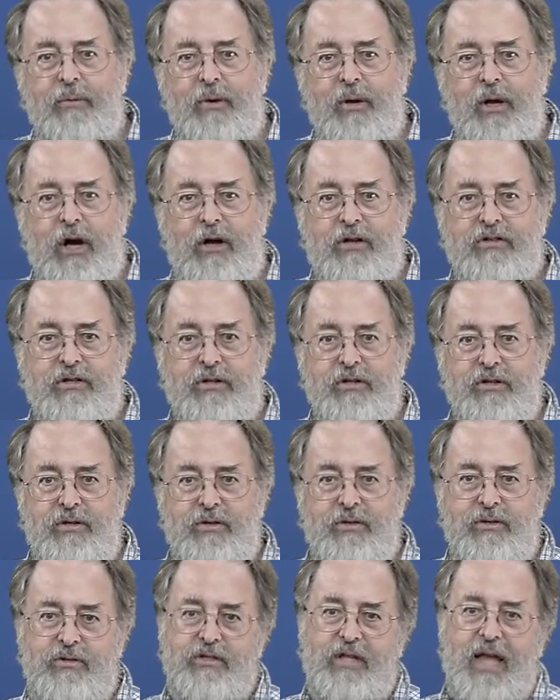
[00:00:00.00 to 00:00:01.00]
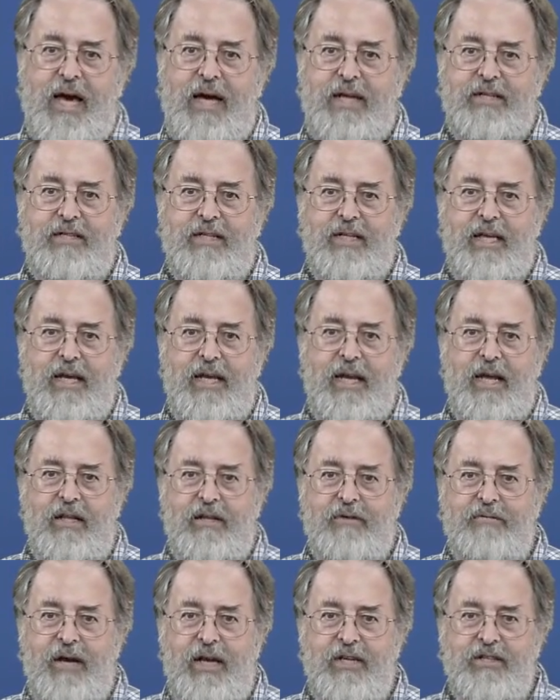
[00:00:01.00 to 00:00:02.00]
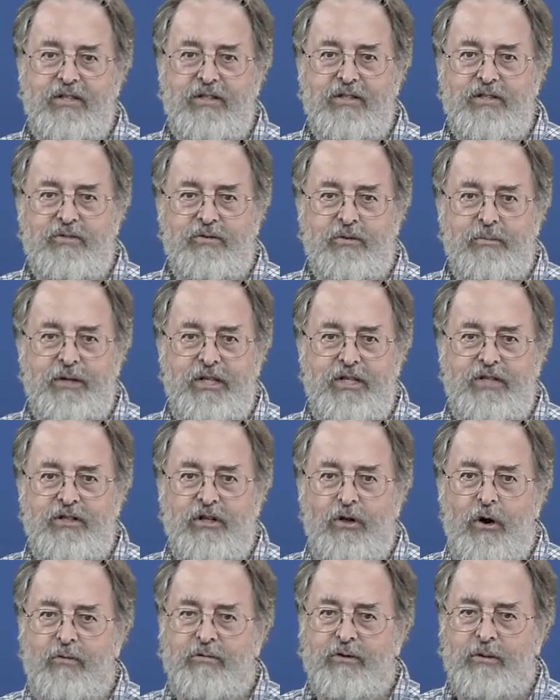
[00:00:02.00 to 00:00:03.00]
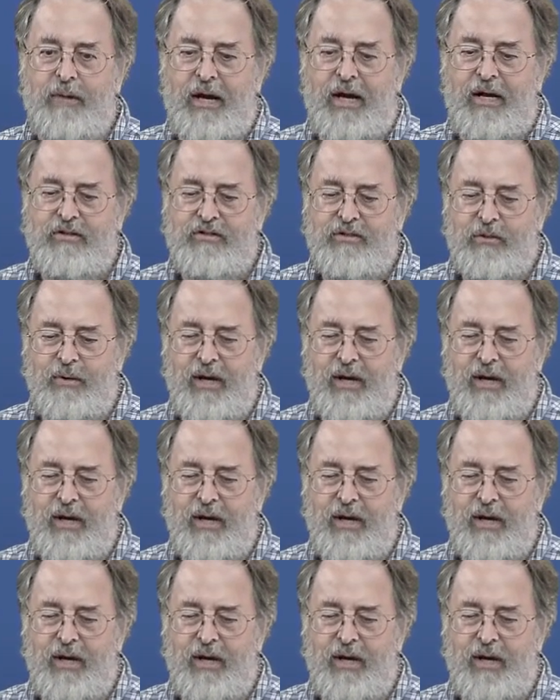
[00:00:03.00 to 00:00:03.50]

We also used that to get elevations from each gopher mound.